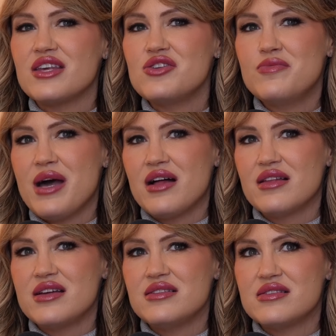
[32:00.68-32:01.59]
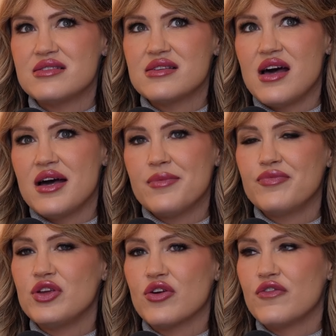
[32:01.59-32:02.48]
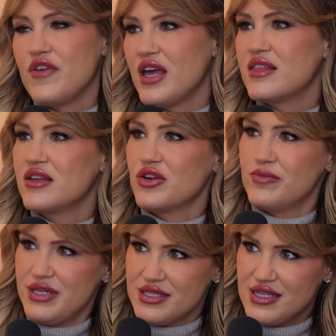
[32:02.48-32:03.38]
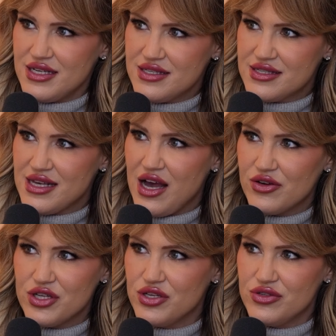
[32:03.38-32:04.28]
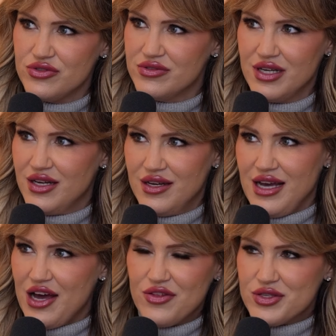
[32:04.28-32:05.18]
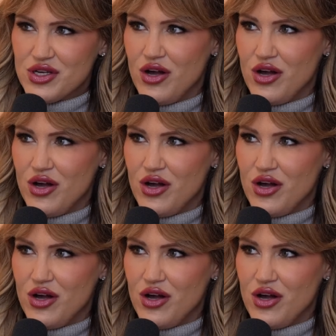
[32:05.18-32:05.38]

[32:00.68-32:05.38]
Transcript: that you balance your faith in your business? How do those